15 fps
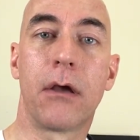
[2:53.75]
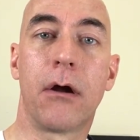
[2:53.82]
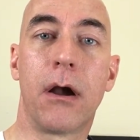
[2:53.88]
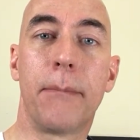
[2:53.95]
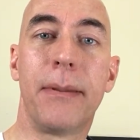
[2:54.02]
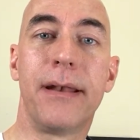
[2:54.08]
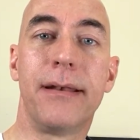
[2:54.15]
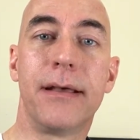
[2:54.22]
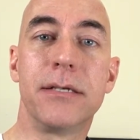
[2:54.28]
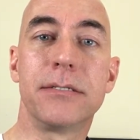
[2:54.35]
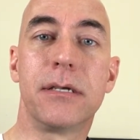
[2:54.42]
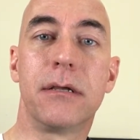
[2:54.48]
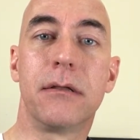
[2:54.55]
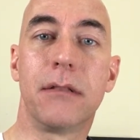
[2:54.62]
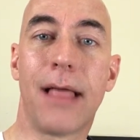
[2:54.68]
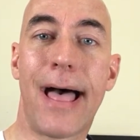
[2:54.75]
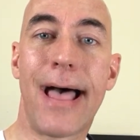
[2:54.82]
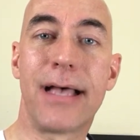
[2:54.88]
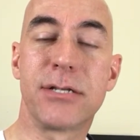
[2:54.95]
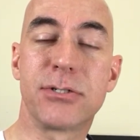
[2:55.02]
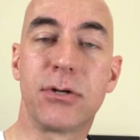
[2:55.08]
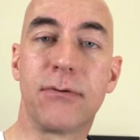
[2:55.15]
Carpet doesn't
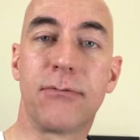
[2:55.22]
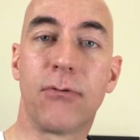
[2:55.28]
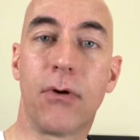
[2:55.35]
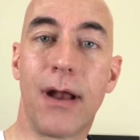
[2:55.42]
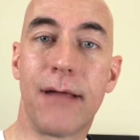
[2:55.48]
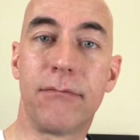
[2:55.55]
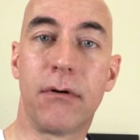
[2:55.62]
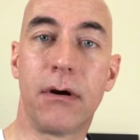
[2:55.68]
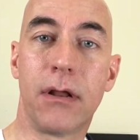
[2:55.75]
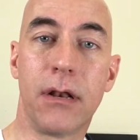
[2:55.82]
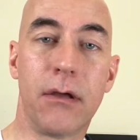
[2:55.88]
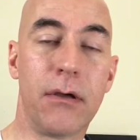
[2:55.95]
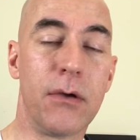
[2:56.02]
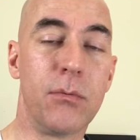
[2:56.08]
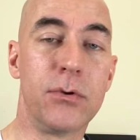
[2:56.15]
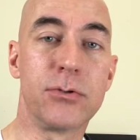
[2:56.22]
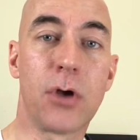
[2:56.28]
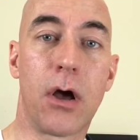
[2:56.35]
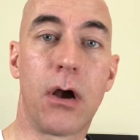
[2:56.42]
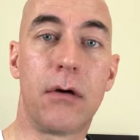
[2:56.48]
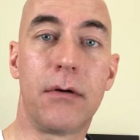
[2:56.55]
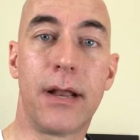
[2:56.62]
last forever. It
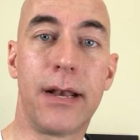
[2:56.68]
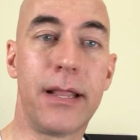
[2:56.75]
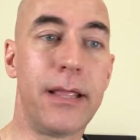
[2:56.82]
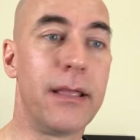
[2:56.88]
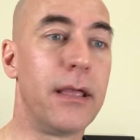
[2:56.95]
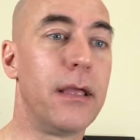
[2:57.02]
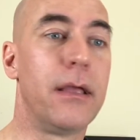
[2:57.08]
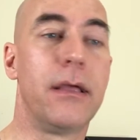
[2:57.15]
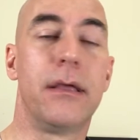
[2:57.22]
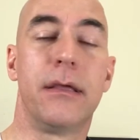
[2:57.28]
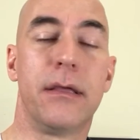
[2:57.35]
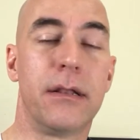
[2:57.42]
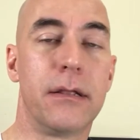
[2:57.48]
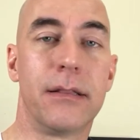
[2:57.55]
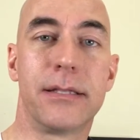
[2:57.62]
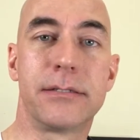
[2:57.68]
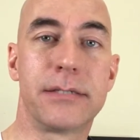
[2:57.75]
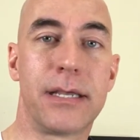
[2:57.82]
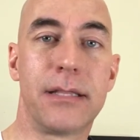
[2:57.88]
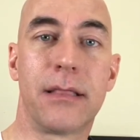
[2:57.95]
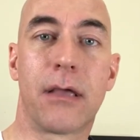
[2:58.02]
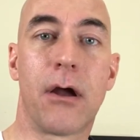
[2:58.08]
was already,
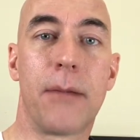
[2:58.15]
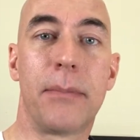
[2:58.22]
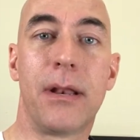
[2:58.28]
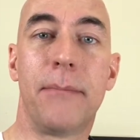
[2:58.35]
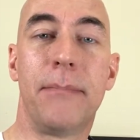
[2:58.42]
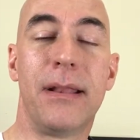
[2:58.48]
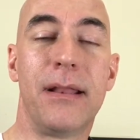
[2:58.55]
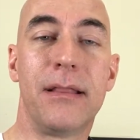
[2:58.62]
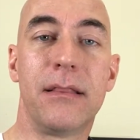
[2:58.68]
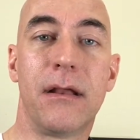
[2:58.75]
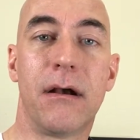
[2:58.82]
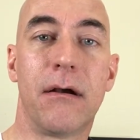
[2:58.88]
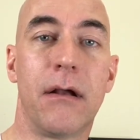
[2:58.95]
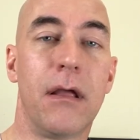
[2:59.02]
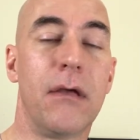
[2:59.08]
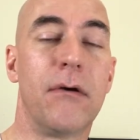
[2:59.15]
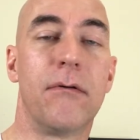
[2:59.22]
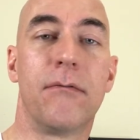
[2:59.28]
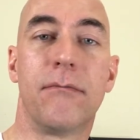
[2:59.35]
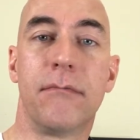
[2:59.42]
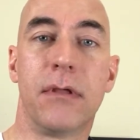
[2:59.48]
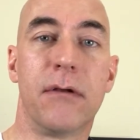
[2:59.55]
let's say the carpet had been in there
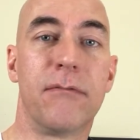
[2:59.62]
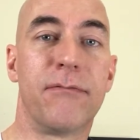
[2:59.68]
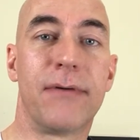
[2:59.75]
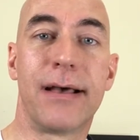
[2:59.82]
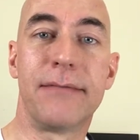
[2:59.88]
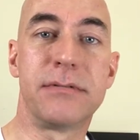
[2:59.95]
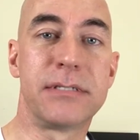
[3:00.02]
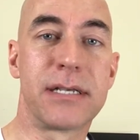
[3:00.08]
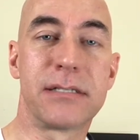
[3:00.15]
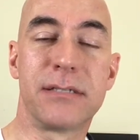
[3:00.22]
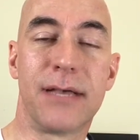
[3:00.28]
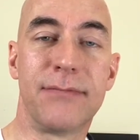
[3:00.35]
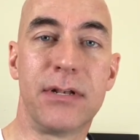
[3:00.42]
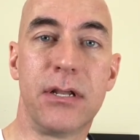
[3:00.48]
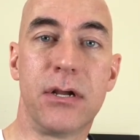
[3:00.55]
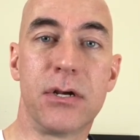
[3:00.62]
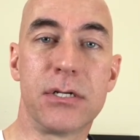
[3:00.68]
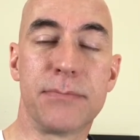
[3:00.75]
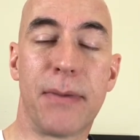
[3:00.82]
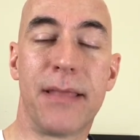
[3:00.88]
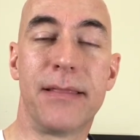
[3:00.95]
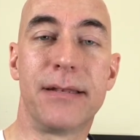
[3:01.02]
5, 6, 7
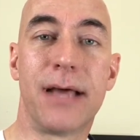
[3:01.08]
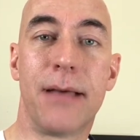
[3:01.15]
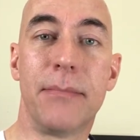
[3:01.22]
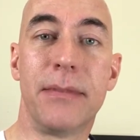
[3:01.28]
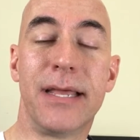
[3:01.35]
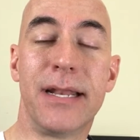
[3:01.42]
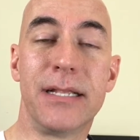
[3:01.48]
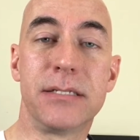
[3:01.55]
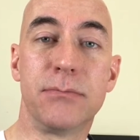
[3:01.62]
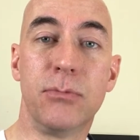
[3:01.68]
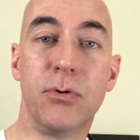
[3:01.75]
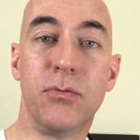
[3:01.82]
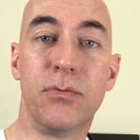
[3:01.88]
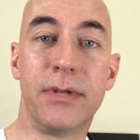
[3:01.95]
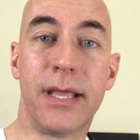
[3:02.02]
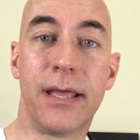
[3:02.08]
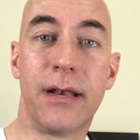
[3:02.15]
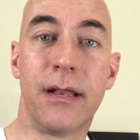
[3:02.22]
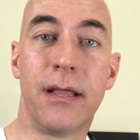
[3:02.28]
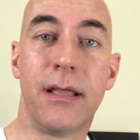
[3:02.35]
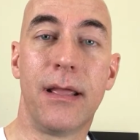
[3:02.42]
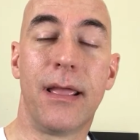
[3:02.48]
years by the the tenants moved
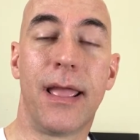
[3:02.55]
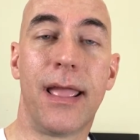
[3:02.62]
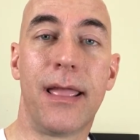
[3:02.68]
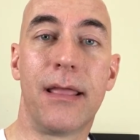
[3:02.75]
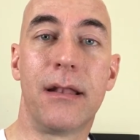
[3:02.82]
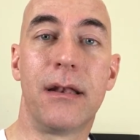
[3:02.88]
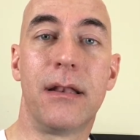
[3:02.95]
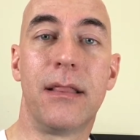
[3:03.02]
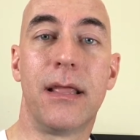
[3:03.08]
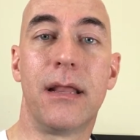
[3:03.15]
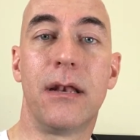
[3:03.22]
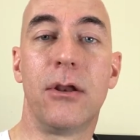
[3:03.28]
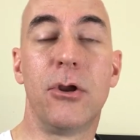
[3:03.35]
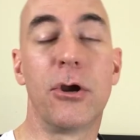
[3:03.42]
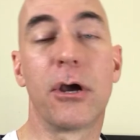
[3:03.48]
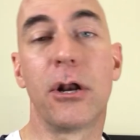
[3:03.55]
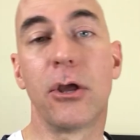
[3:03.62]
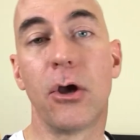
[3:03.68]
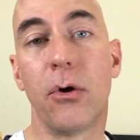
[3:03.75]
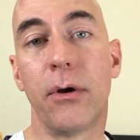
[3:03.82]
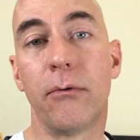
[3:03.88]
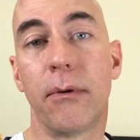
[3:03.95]
in, and then you're
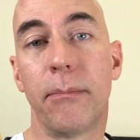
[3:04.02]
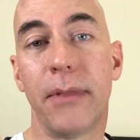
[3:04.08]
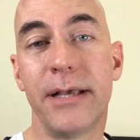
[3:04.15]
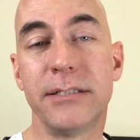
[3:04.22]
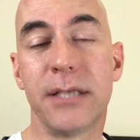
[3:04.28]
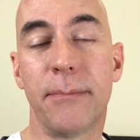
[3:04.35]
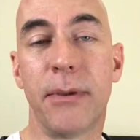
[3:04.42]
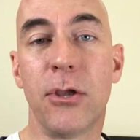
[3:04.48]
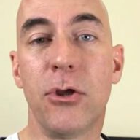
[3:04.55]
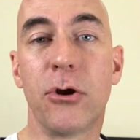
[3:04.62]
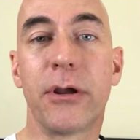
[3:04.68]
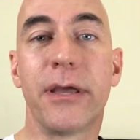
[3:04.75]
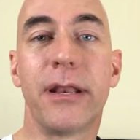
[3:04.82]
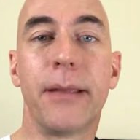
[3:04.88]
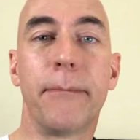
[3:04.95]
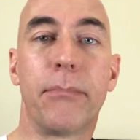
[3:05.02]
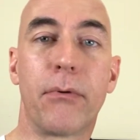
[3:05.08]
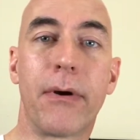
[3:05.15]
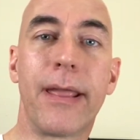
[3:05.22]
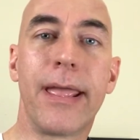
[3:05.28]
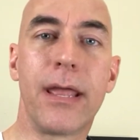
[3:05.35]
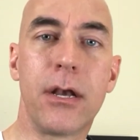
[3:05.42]
going to go and replace it, but you're getting
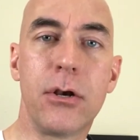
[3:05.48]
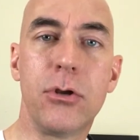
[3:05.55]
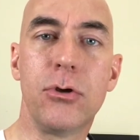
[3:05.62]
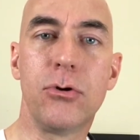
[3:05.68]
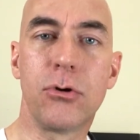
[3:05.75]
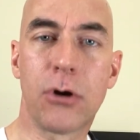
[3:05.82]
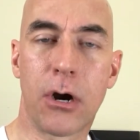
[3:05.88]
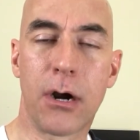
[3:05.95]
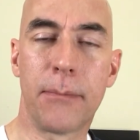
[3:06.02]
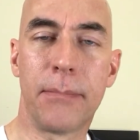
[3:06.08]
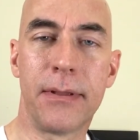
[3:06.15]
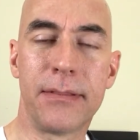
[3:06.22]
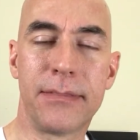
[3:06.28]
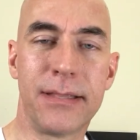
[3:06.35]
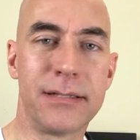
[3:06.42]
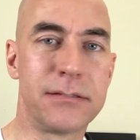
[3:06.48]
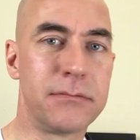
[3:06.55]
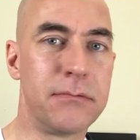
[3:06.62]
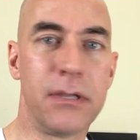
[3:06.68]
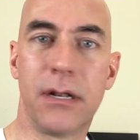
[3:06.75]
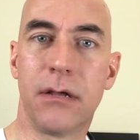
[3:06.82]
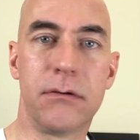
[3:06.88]
brand new carpet
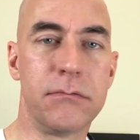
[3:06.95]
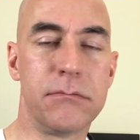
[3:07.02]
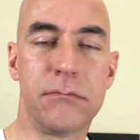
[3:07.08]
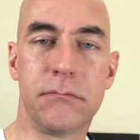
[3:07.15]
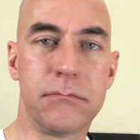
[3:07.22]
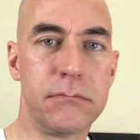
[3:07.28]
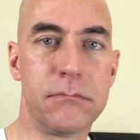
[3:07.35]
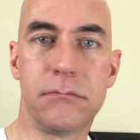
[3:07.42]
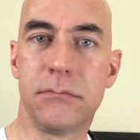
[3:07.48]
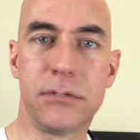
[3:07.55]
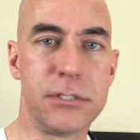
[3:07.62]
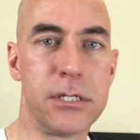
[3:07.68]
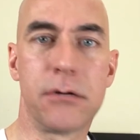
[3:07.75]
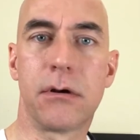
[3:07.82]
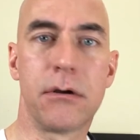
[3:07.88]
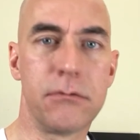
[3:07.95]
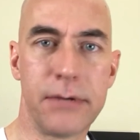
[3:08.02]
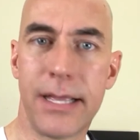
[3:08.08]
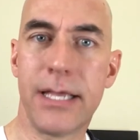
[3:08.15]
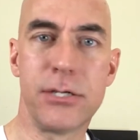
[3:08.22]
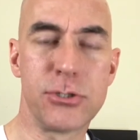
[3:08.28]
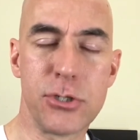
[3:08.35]
that's
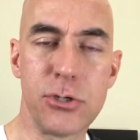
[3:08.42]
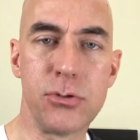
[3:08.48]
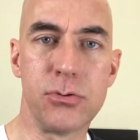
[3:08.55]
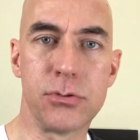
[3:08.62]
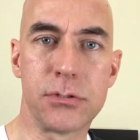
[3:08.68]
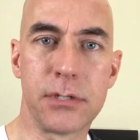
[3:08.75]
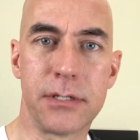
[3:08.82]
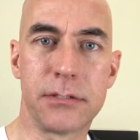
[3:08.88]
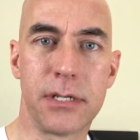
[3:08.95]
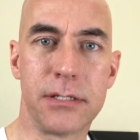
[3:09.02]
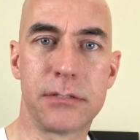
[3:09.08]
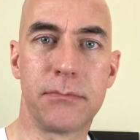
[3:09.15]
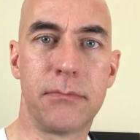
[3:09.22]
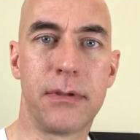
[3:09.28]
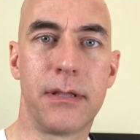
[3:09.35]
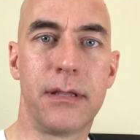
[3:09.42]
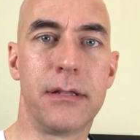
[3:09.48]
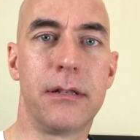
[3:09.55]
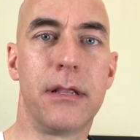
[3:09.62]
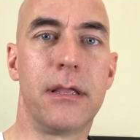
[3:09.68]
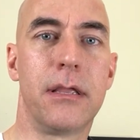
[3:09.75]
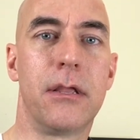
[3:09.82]
0 days used.
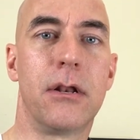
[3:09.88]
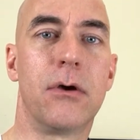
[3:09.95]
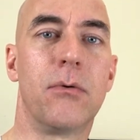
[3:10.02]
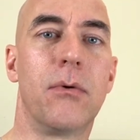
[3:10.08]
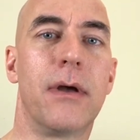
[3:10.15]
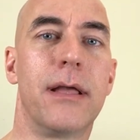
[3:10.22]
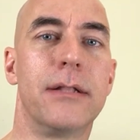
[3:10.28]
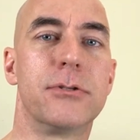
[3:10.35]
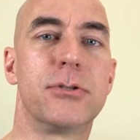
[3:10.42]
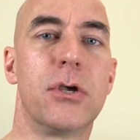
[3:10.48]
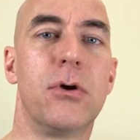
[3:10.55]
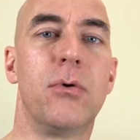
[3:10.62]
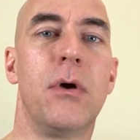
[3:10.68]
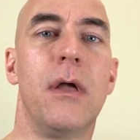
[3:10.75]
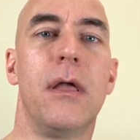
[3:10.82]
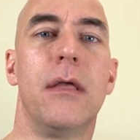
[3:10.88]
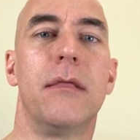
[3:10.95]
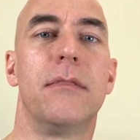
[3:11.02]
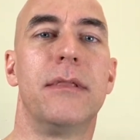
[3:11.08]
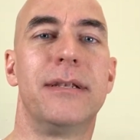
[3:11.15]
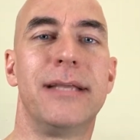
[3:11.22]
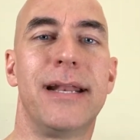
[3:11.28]
And so
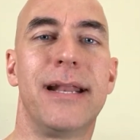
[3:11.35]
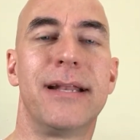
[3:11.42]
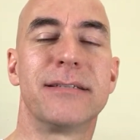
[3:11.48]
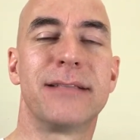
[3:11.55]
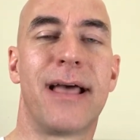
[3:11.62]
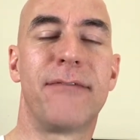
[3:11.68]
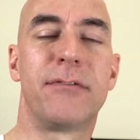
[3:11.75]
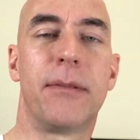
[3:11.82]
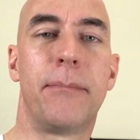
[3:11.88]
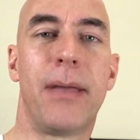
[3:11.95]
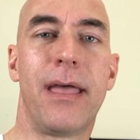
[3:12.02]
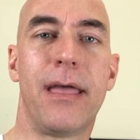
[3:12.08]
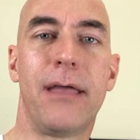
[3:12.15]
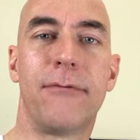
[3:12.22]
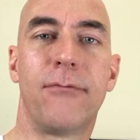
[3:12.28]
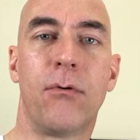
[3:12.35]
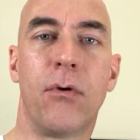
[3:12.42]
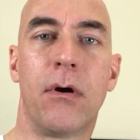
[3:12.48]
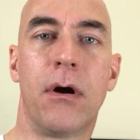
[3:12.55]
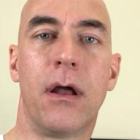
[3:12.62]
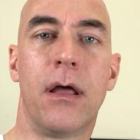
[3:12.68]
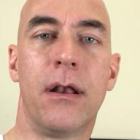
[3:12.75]
the tenant doesn't have to pay
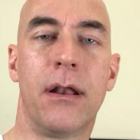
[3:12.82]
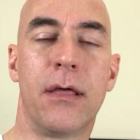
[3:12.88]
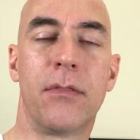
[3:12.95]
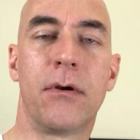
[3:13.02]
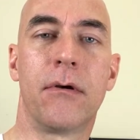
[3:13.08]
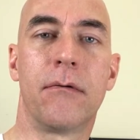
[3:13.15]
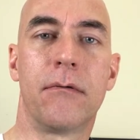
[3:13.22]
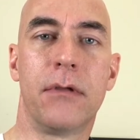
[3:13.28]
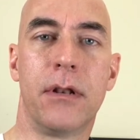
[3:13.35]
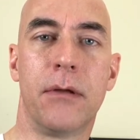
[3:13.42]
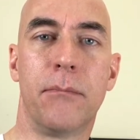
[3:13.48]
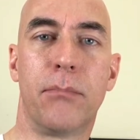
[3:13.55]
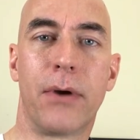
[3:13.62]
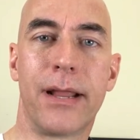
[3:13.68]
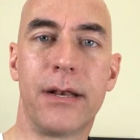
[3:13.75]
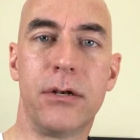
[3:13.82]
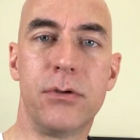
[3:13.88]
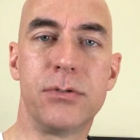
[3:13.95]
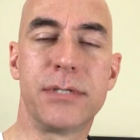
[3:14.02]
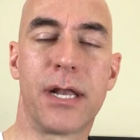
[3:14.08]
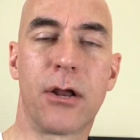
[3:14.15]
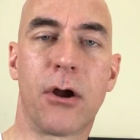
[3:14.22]
for another
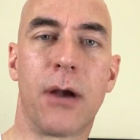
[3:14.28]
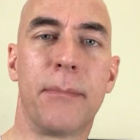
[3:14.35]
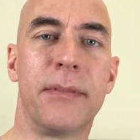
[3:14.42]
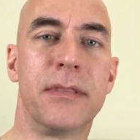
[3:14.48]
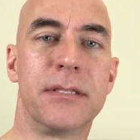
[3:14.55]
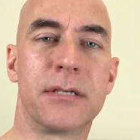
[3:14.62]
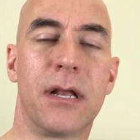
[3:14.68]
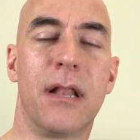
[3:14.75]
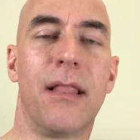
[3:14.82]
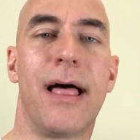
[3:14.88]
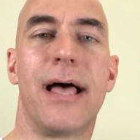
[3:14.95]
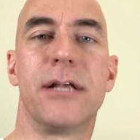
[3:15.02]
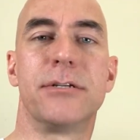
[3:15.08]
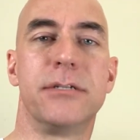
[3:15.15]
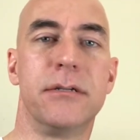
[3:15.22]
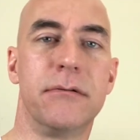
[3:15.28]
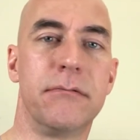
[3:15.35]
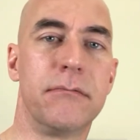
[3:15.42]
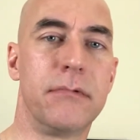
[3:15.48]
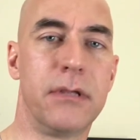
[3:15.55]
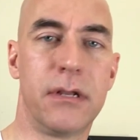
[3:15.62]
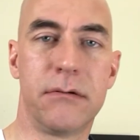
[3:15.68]
brand new set of carpet that's going to last
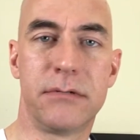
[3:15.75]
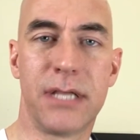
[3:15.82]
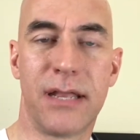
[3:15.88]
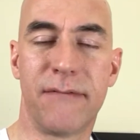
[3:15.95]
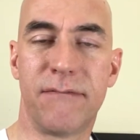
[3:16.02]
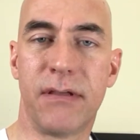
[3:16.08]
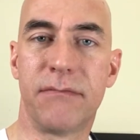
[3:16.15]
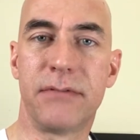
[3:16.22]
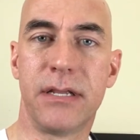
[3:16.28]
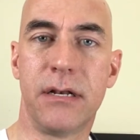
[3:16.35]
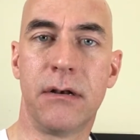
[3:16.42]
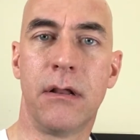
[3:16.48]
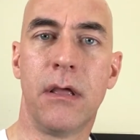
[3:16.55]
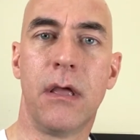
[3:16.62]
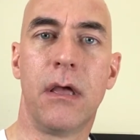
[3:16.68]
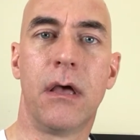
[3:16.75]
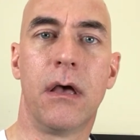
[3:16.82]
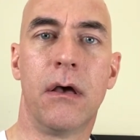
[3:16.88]
you 10, 15